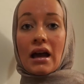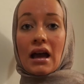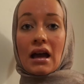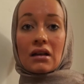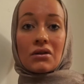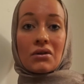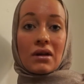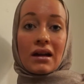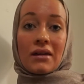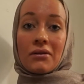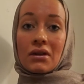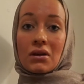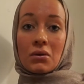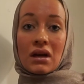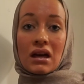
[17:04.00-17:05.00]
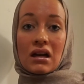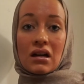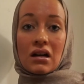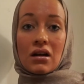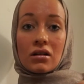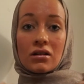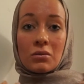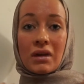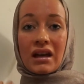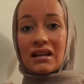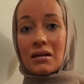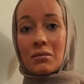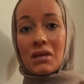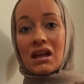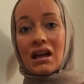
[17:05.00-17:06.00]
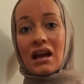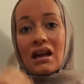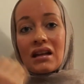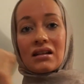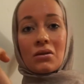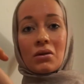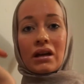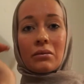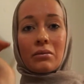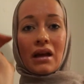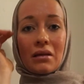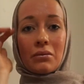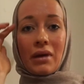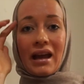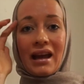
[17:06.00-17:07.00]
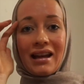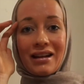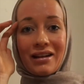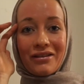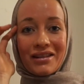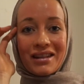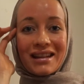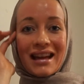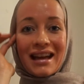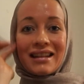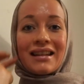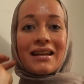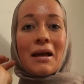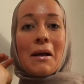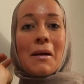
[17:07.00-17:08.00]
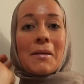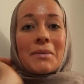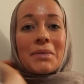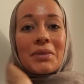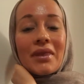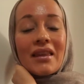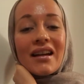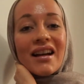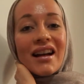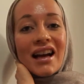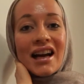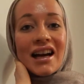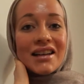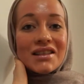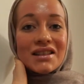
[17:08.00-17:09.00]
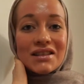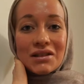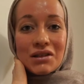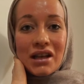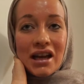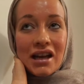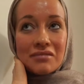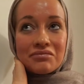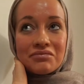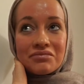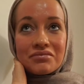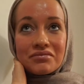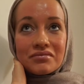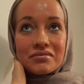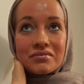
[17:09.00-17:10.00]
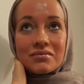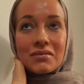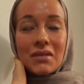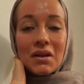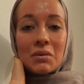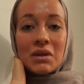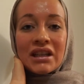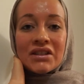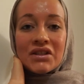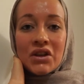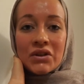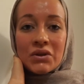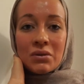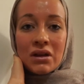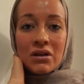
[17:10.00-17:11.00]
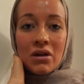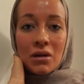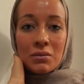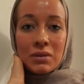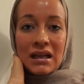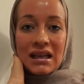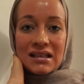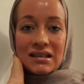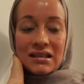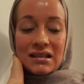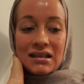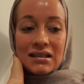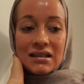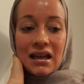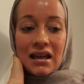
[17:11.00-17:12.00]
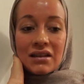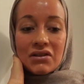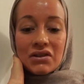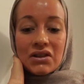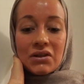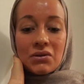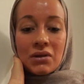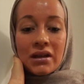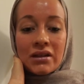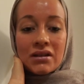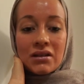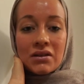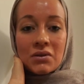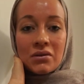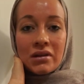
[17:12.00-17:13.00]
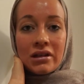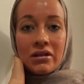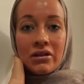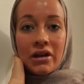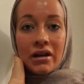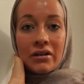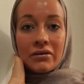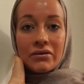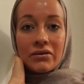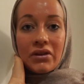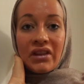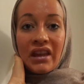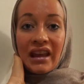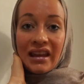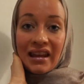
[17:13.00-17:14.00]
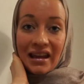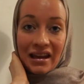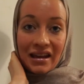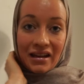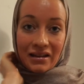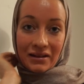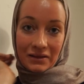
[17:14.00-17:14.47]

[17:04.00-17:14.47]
had to lift quite a lot, but I mean, I had quite bad pain after that. So yeah, but it's just when you are placed in these kind of situations where you are thinking,